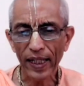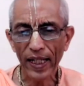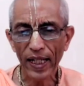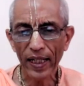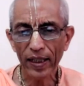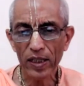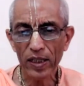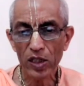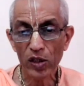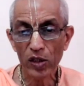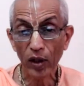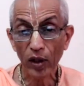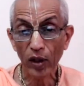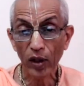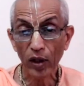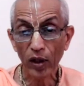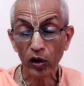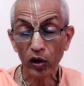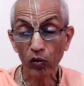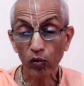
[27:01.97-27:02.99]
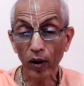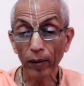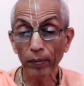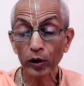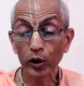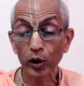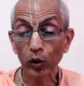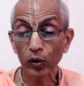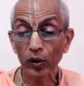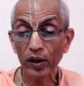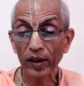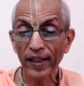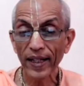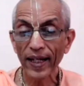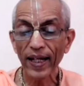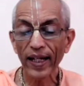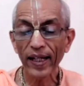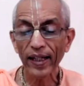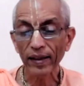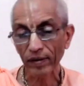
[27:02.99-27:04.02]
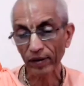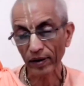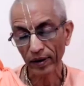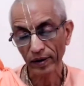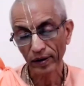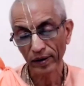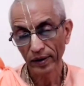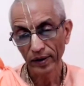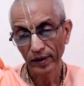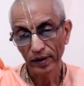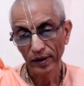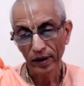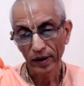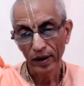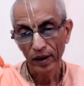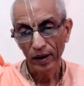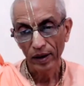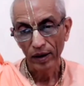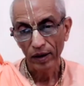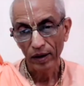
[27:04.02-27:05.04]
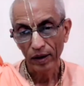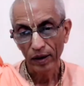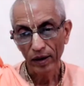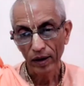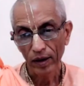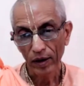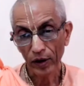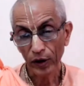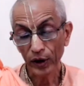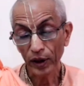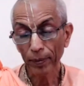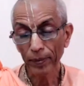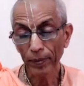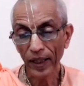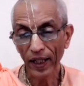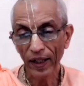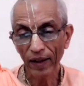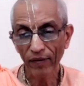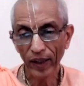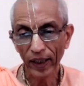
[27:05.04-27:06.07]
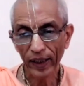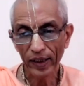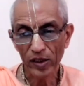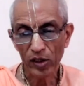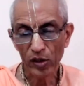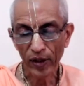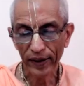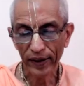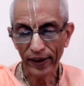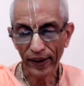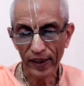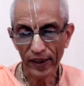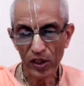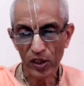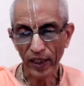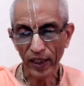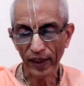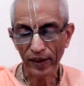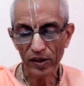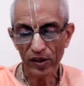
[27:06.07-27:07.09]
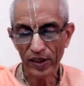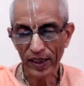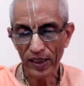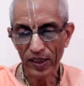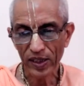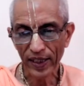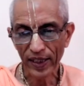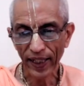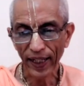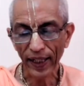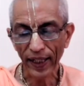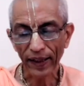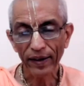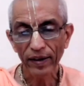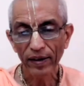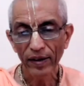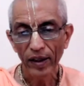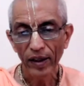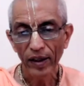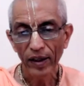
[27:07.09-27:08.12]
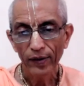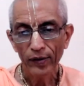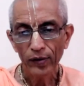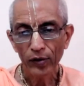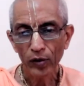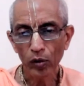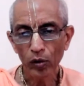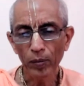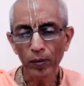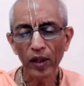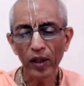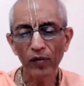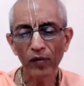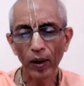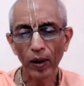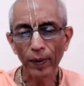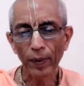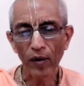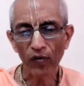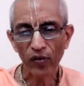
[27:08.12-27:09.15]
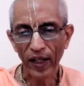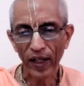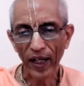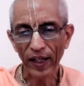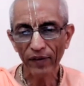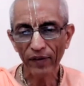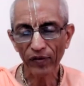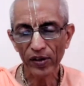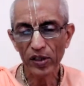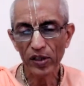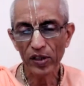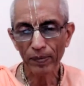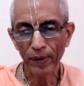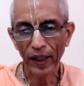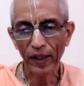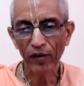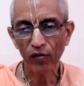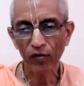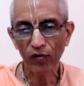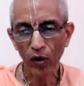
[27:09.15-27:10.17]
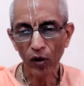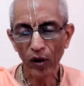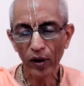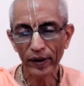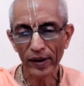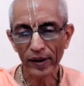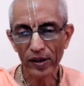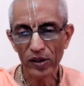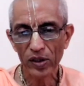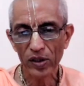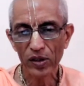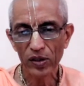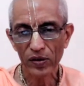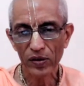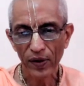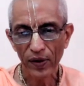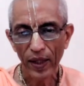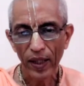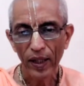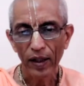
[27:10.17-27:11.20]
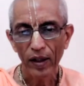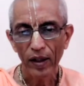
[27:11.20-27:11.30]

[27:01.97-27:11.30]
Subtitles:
yena sattvam shujjet. Rishabdev, while instructing his sons, he said, human form of life is meant for this